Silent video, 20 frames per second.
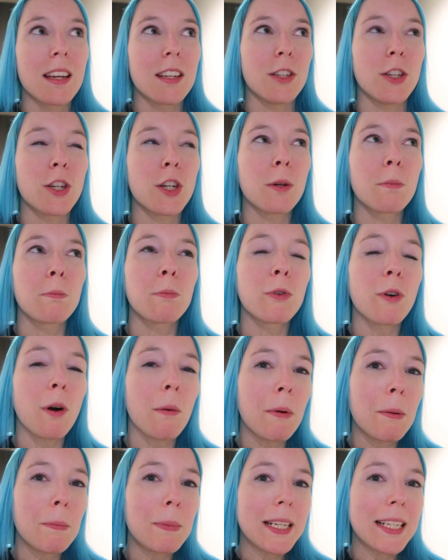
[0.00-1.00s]
You could
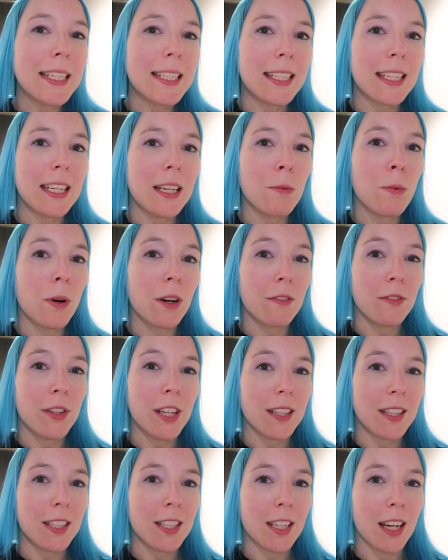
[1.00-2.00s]
probably see one of
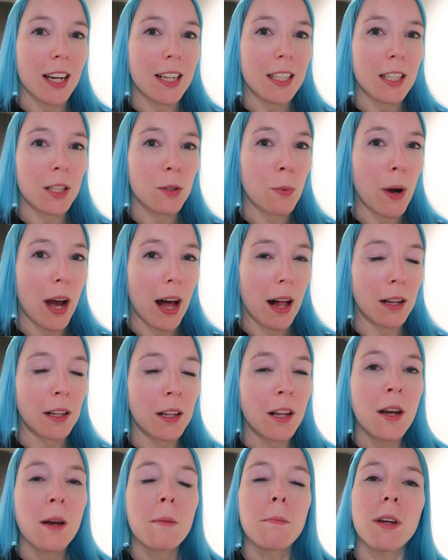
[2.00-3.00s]
the other sites as well,